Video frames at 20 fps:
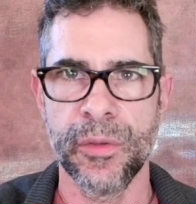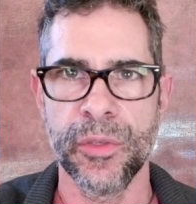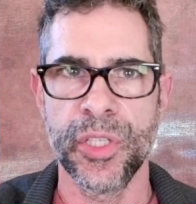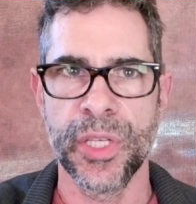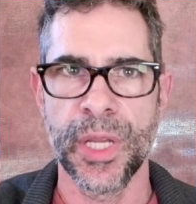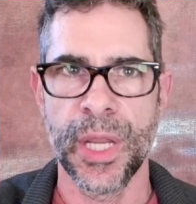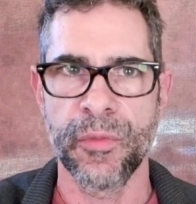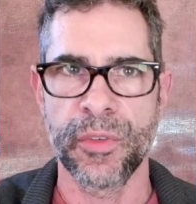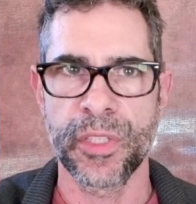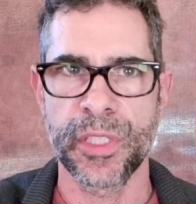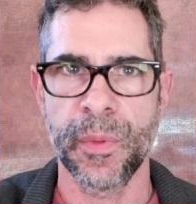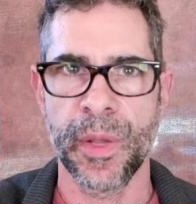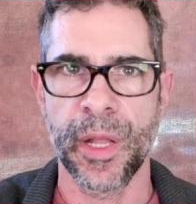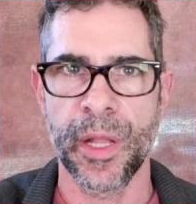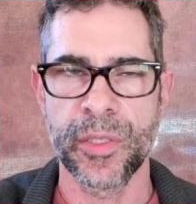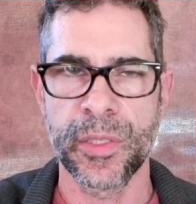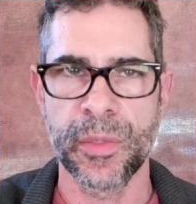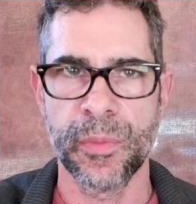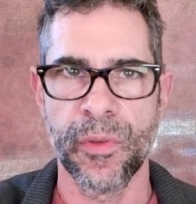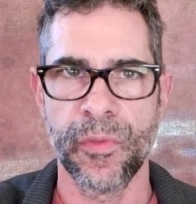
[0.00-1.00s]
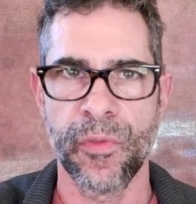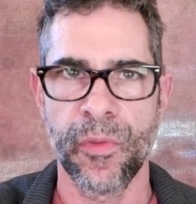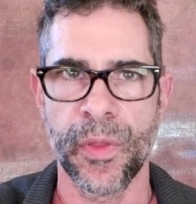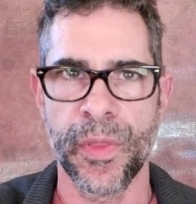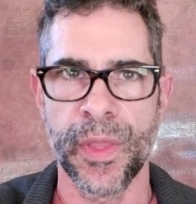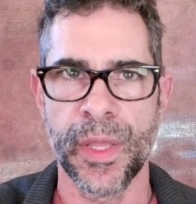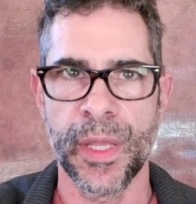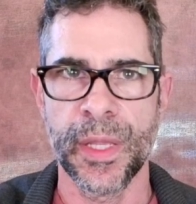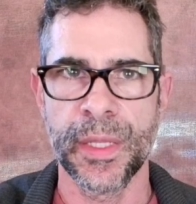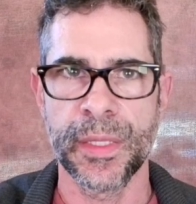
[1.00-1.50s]
gene responsible for
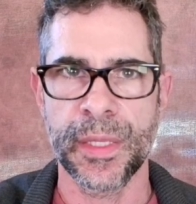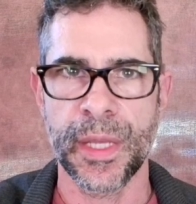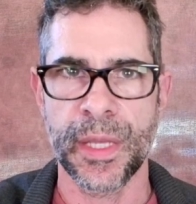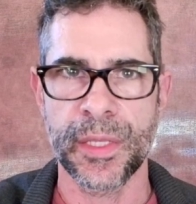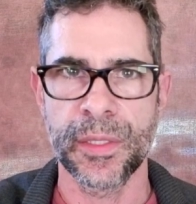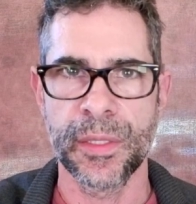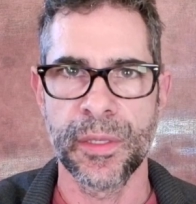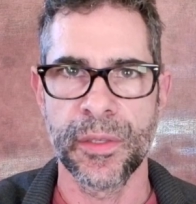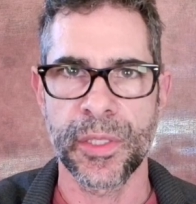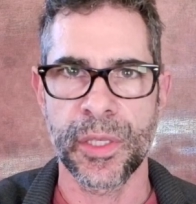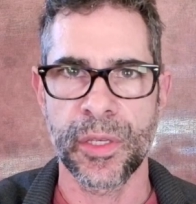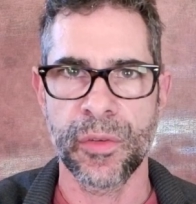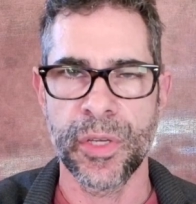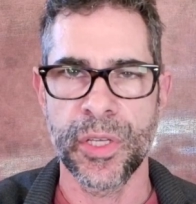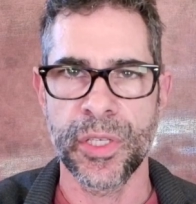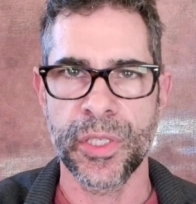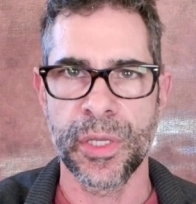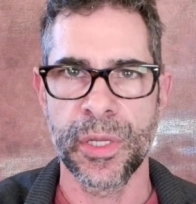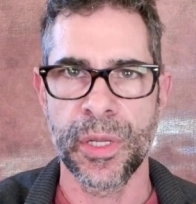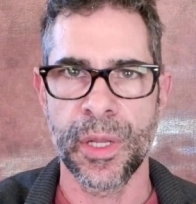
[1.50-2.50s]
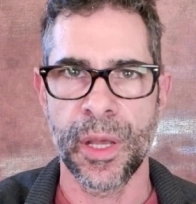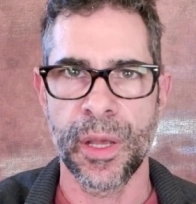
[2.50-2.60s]
the intestinal secretion